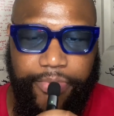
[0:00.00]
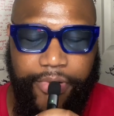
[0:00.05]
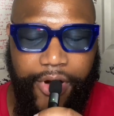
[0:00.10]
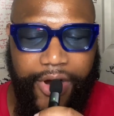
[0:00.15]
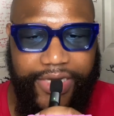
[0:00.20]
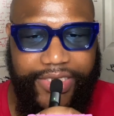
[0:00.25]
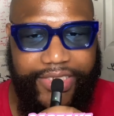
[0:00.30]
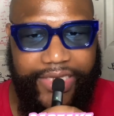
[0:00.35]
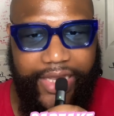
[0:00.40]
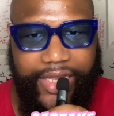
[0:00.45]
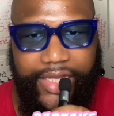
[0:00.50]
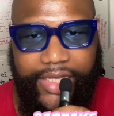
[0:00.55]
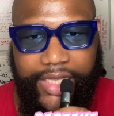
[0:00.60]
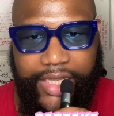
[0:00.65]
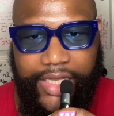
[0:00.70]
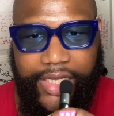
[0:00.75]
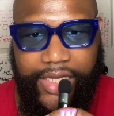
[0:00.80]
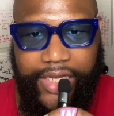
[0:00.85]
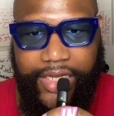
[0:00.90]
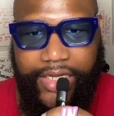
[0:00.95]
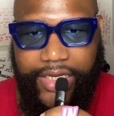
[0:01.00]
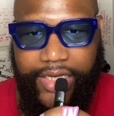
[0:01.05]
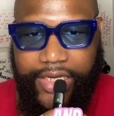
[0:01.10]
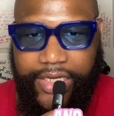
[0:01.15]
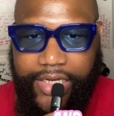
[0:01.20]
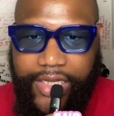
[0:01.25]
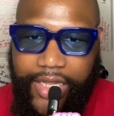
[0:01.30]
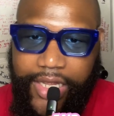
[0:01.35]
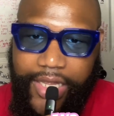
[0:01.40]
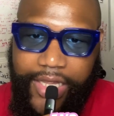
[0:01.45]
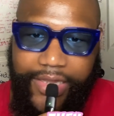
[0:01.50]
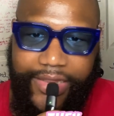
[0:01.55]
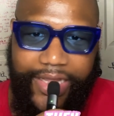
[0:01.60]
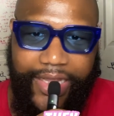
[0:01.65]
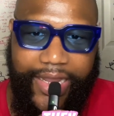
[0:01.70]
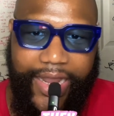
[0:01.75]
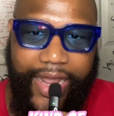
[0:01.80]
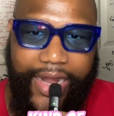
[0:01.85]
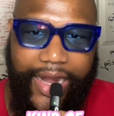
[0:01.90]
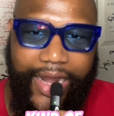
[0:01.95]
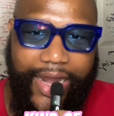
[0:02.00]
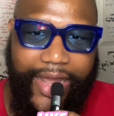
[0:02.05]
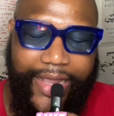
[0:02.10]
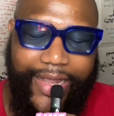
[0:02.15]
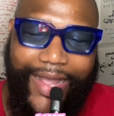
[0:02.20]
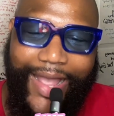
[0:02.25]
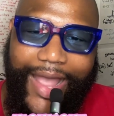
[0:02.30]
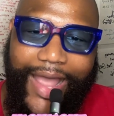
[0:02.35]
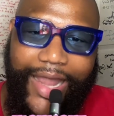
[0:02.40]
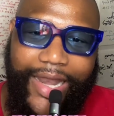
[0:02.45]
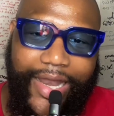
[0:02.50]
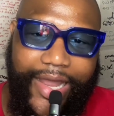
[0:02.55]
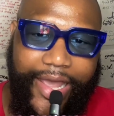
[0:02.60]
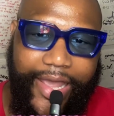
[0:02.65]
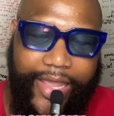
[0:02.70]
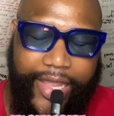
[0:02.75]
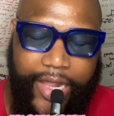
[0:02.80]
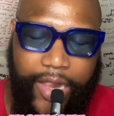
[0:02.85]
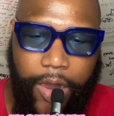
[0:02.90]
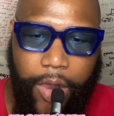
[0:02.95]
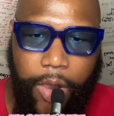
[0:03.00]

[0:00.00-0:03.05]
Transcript: partake in, and they kind of like highlight